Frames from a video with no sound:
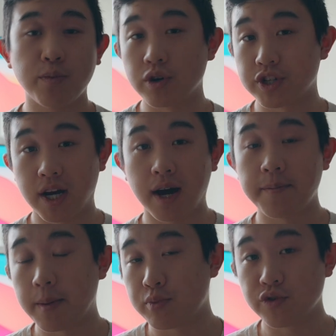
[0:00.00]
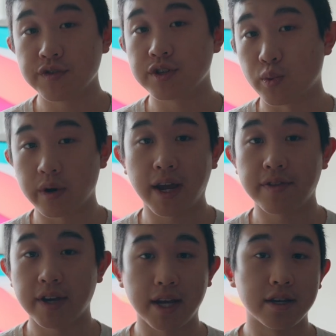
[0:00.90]
or job that proves your work
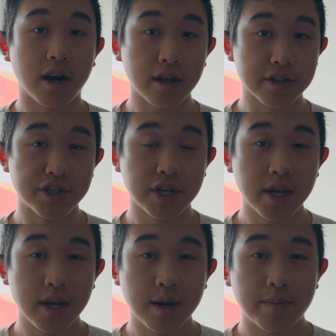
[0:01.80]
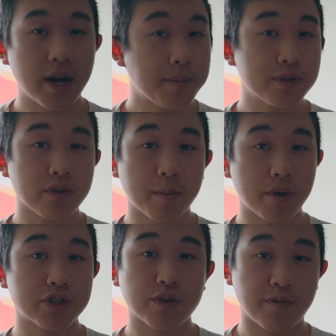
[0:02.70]
ethic and knowledge, perhaps doing a
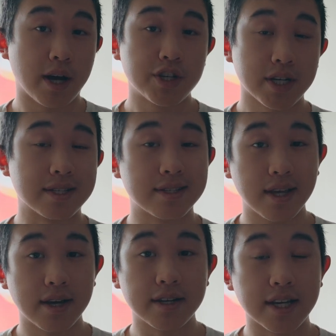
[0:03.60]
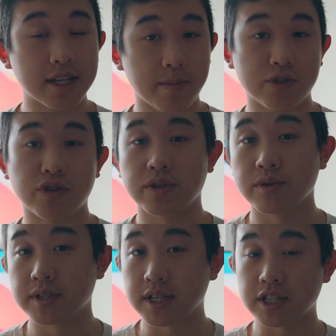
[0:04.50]
personal project instead can demonstrate
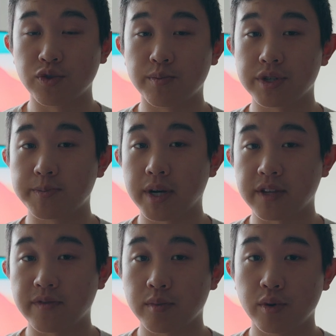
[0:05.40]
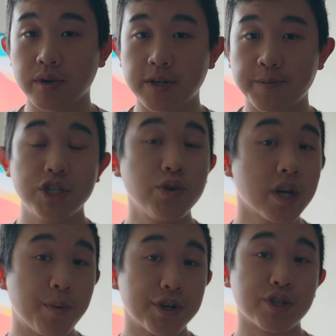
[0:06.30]
those things to a prospective employer. Doing a
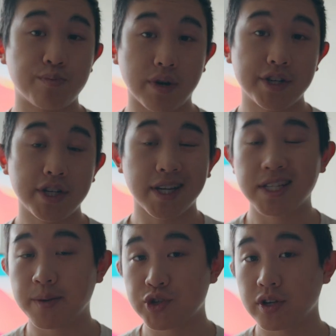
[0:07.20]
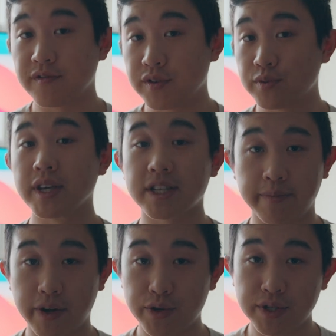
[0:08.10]
personal project can demonstrate a few things
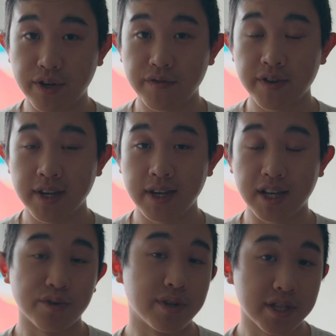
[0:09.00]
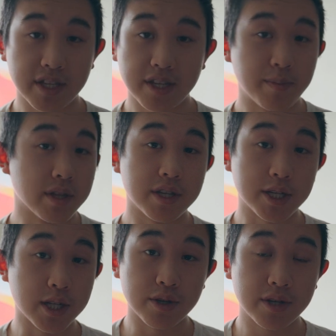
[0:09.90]
about yourself, including the ability
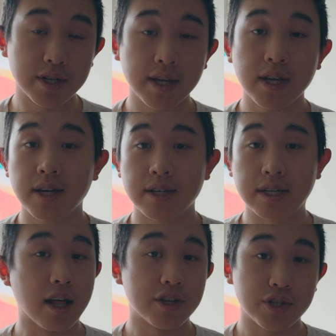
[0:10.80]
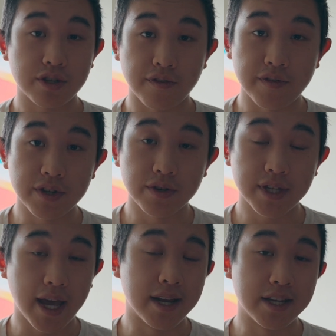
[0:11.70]
to learn, knowledge in your field,
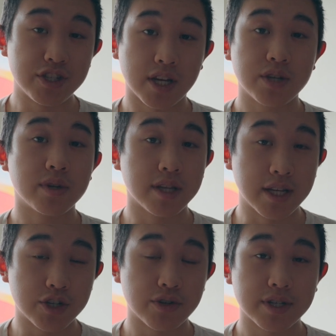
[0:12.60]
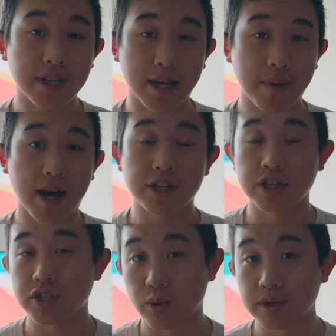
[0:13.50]
and a genuine interest and
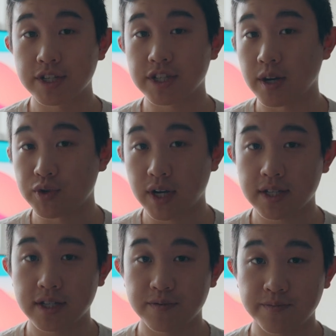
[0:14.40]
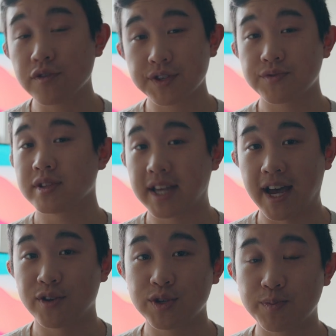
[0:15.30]
passion towards the subject. I don't know if this really
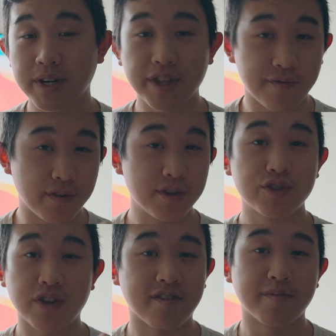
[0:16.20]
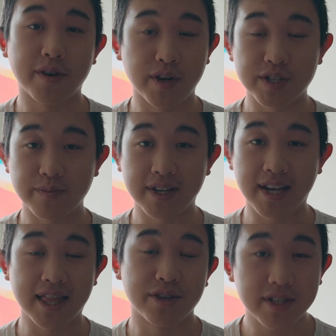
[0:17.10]
counts, but in the first draft of my resume,
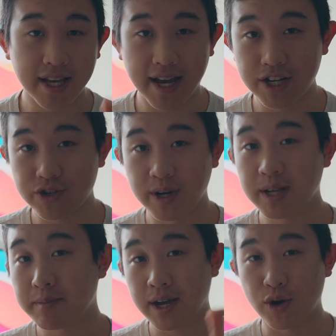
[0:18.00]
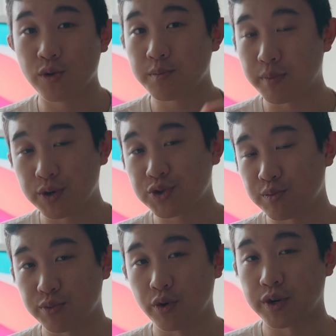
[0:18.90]
I literally had trading my own personal
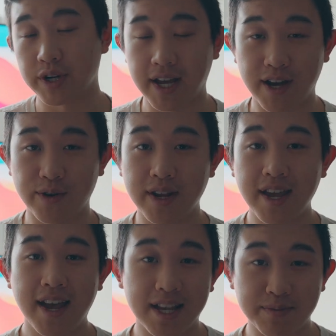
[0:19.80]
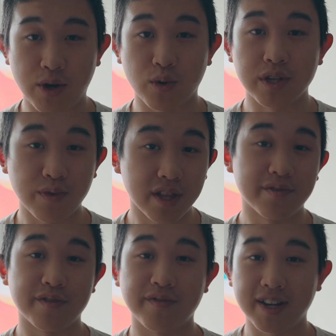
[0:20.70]
brokerage account as my only
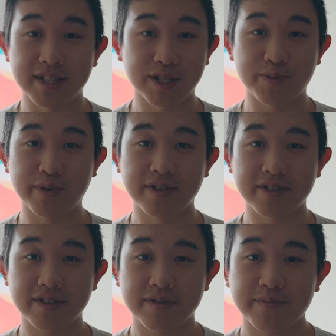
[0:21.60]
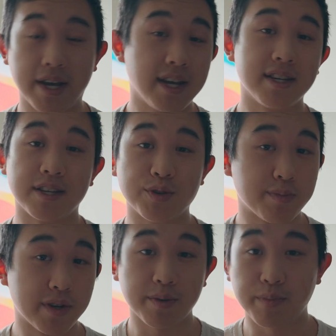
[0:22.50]
relevant finance experience. But hey, it was
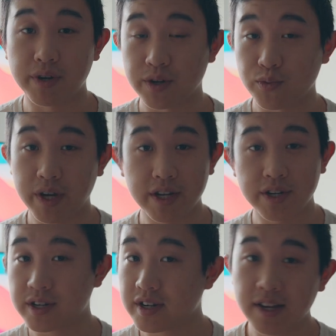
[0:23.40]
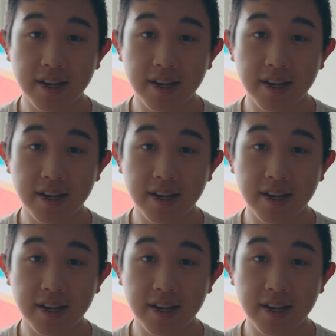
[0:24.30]
better than putting waiter,